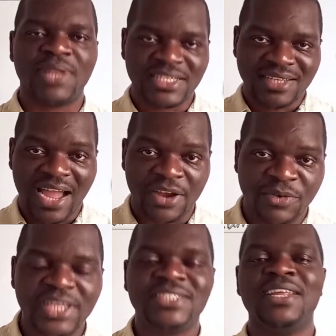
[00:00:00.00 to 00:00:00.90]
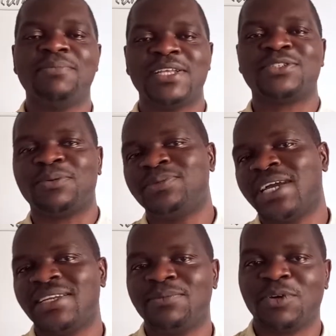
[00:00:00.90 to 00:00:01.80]
That's arrange them and
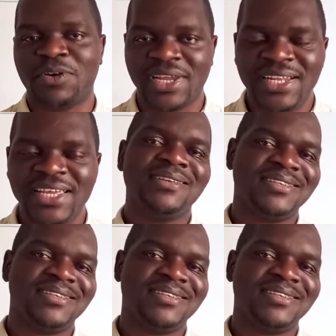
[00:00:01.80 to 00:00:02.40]
subtract them correctly.